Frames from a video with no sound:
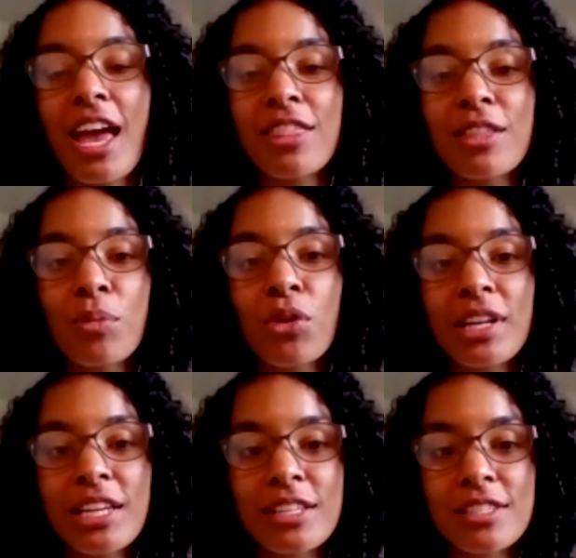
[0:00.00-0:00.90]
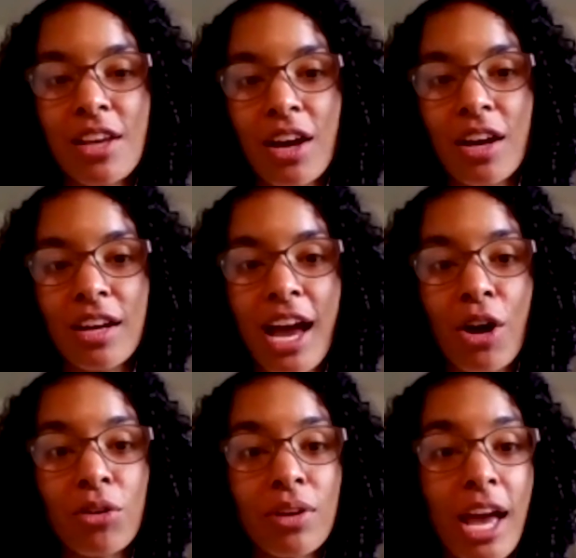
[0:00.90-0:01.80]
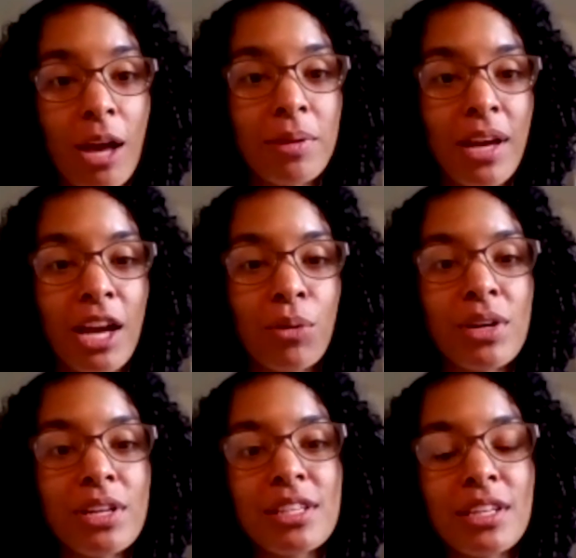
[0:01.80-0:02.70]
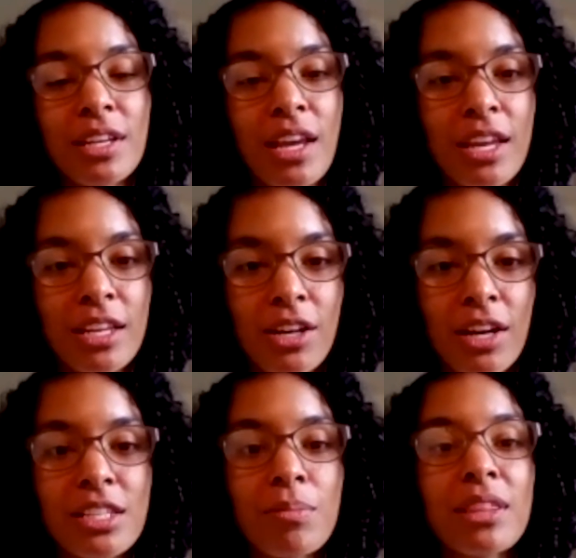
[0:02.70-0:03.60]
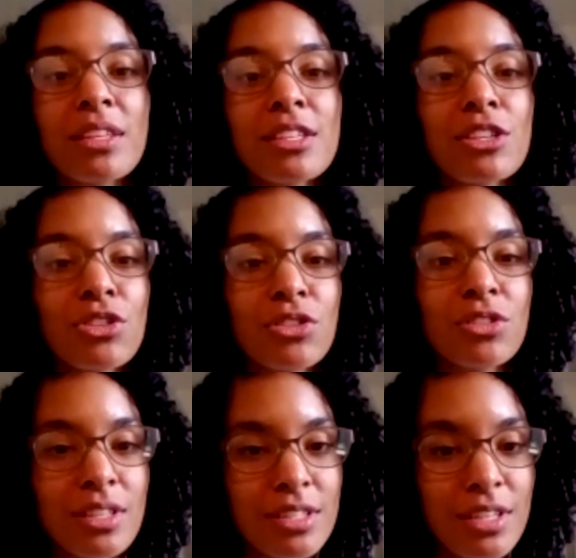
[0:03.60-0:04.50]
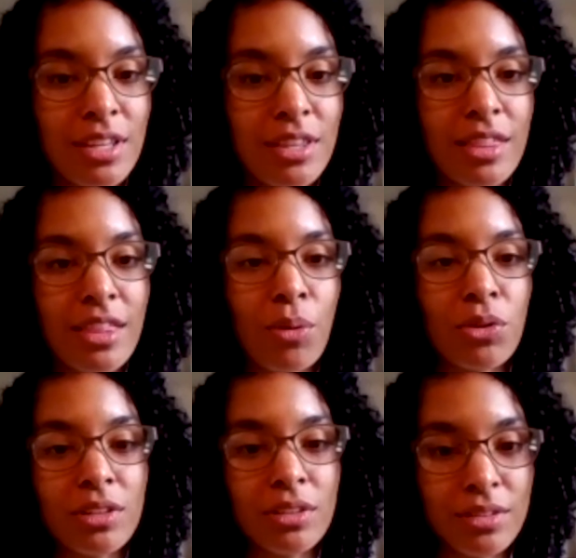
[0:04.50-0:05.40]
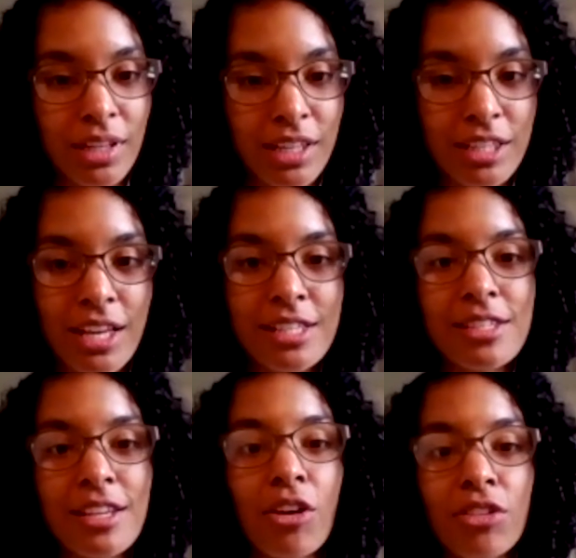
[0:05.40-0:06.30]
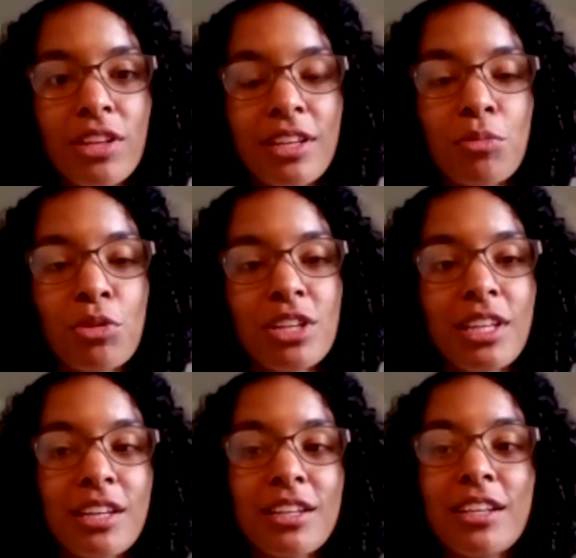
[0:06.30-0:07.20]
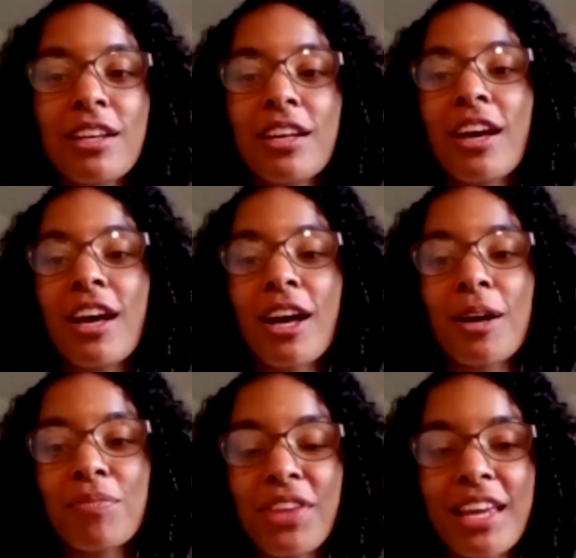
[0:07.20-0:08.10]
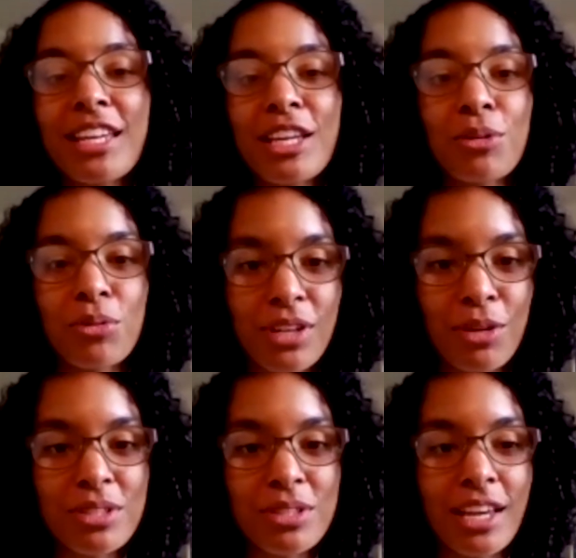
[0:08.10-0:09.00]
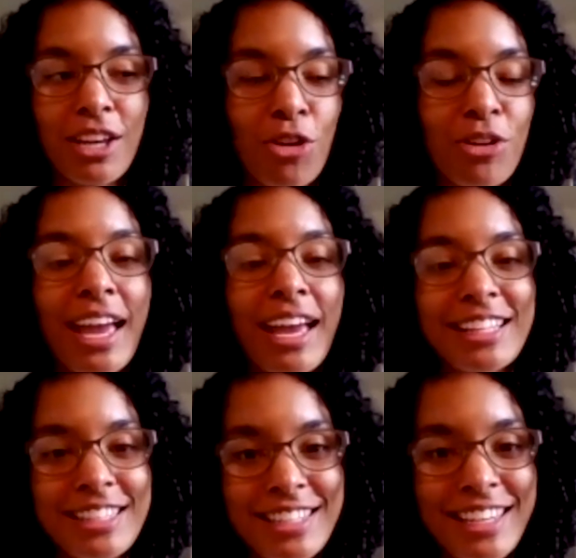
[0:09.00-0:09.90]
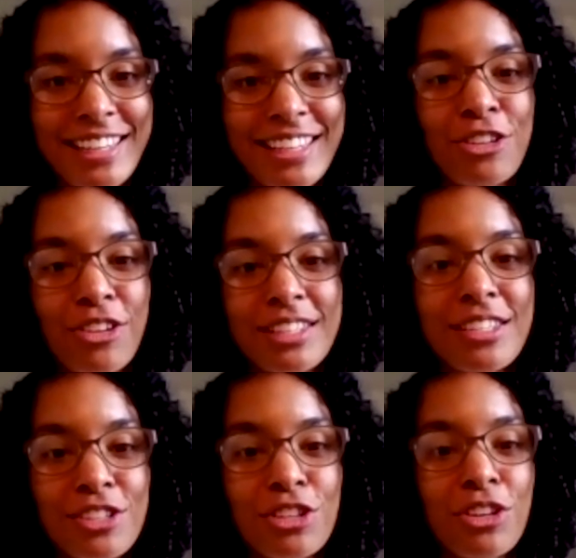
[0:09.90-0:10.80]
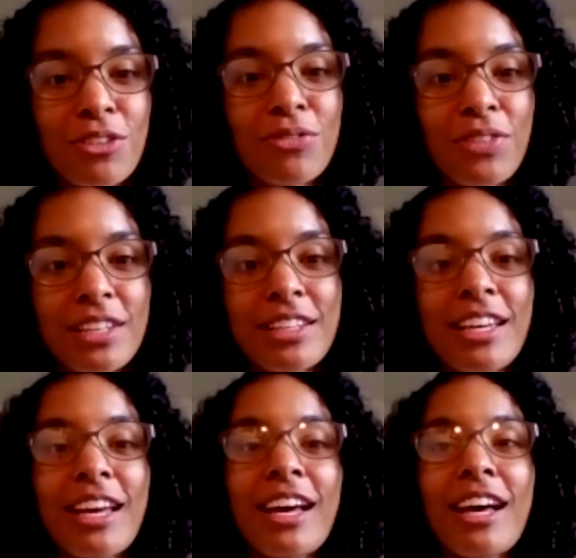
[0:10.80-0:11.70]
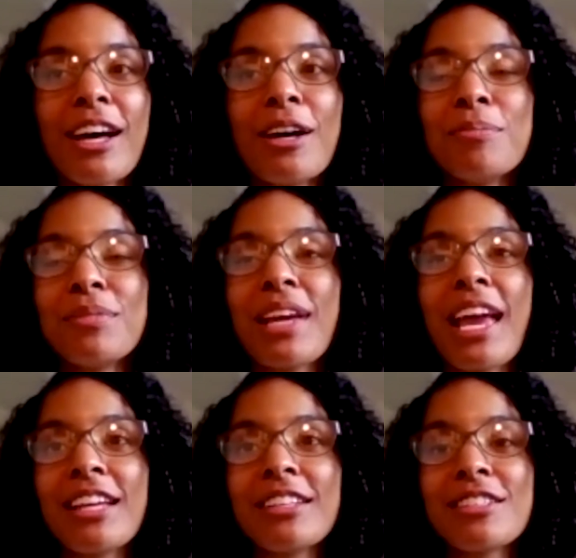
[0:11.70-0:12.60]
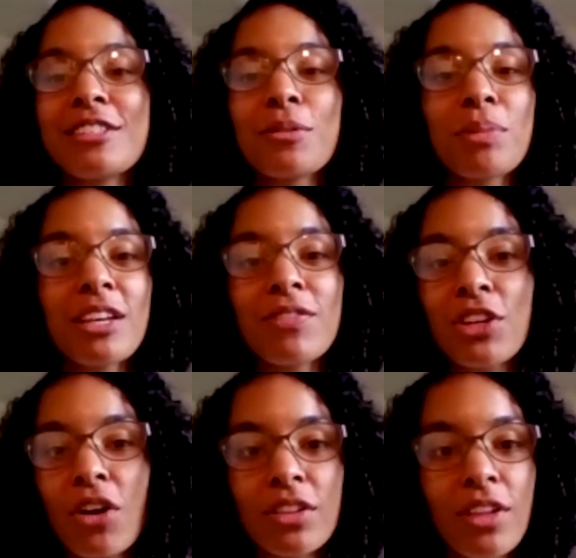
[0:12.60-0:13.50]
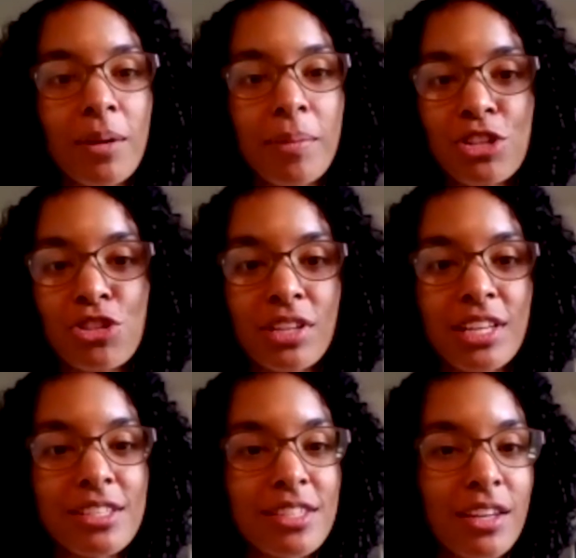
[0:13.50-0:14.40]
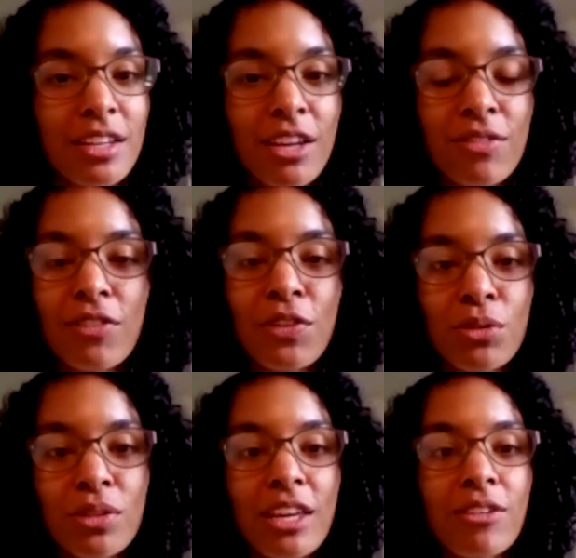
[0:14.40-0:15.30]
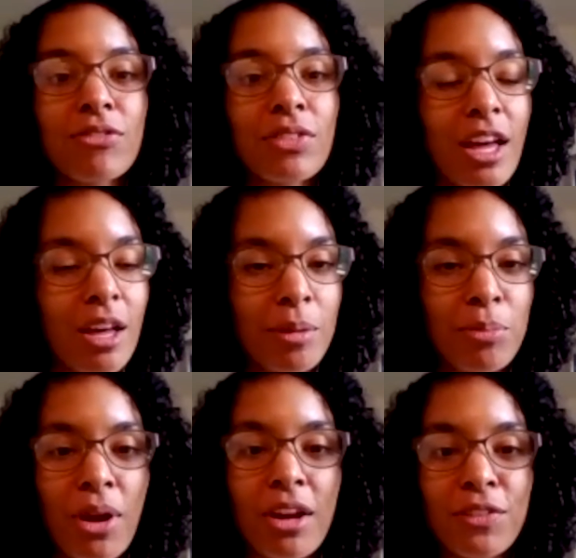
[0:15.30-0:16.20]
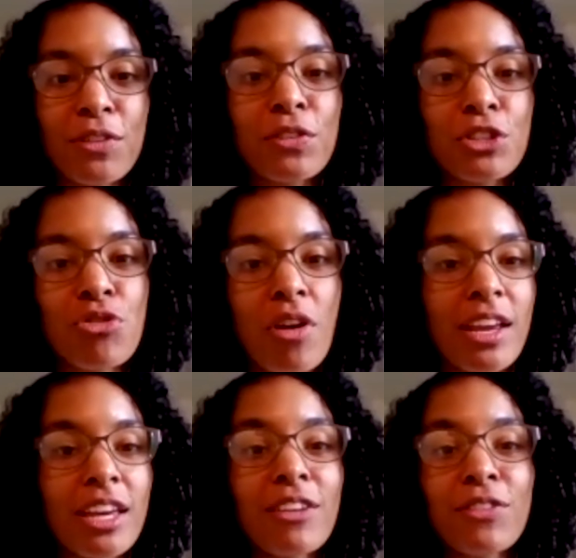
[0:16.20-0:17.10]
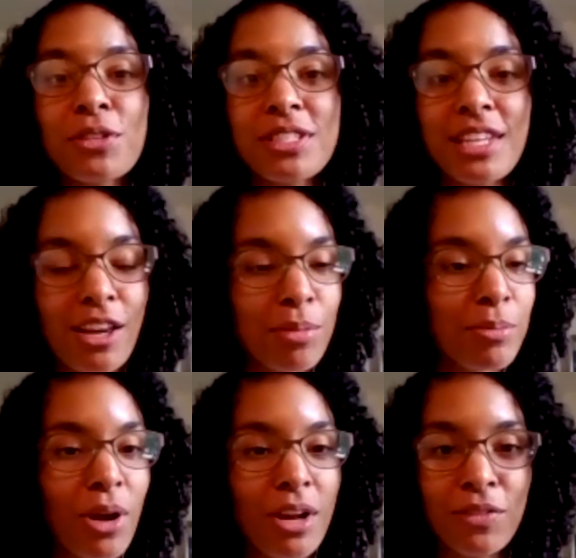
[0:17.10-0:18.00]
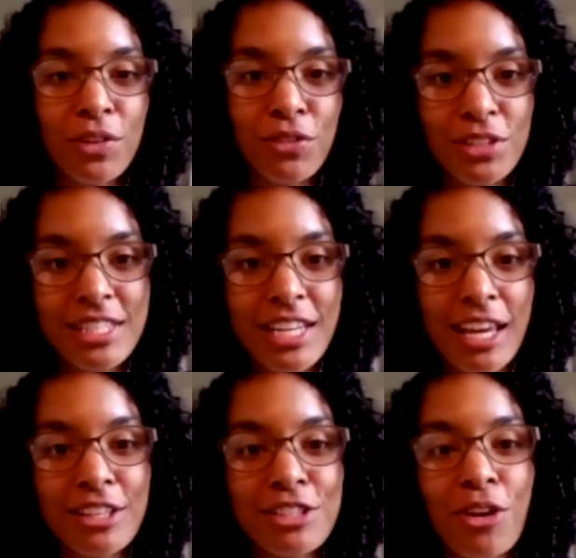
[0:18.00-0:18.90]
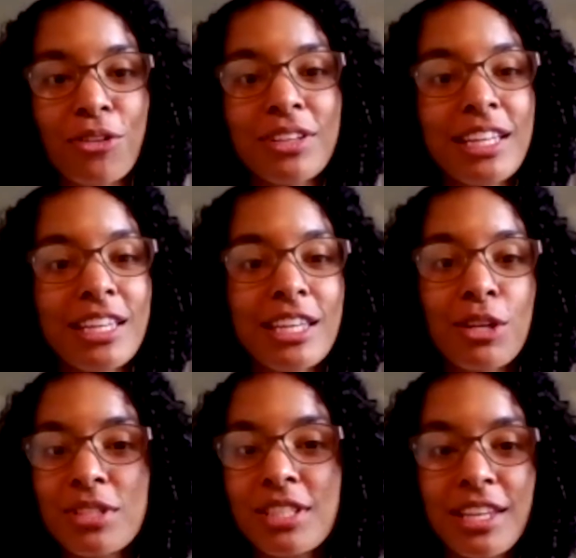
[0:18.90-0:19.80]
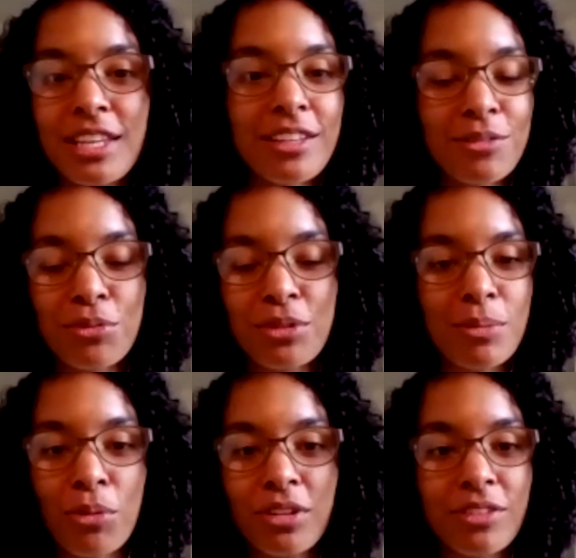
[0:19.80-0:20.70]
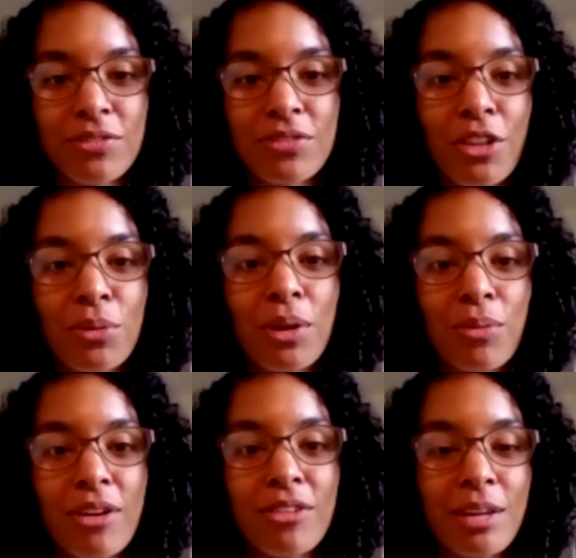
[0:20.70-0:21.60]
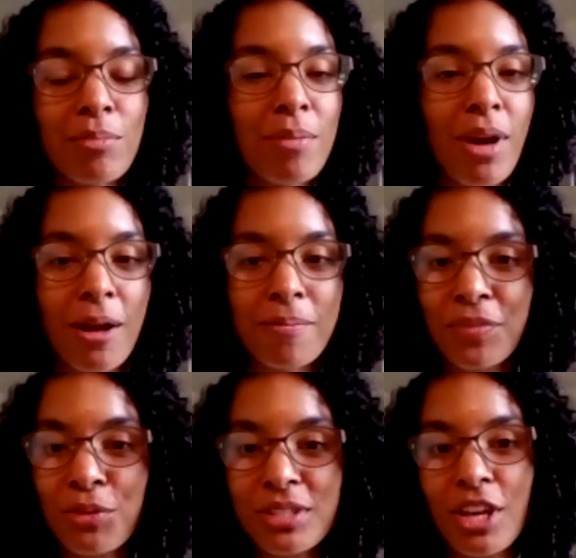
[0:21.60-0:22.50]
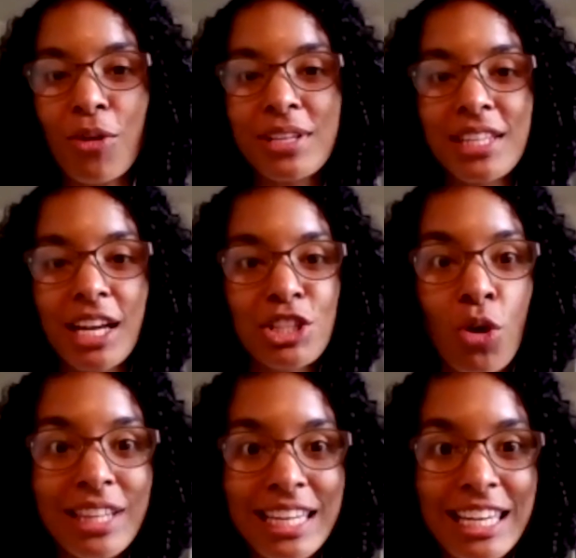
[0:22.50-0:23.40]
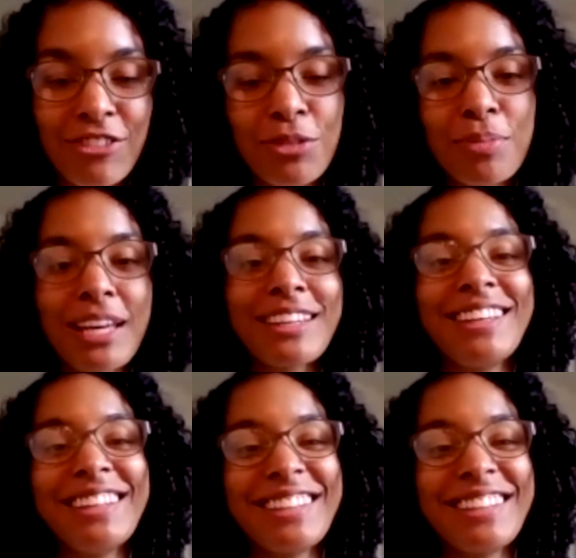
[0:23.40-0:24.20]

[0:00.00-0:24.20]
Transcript: And the more he saw how happy I was, and, and he got to meet the sisters and see that they were like a nice, healthy community, um, then he, he was like, Okay, I can see, you know, this is a good fit um, and but even all along my journey, he said, even if you leave, I'll be proud of you for trying, and if you stay, I'll be proud of you for staying. So he was he was supportive all the way around. And my mom was always like, don't leave, but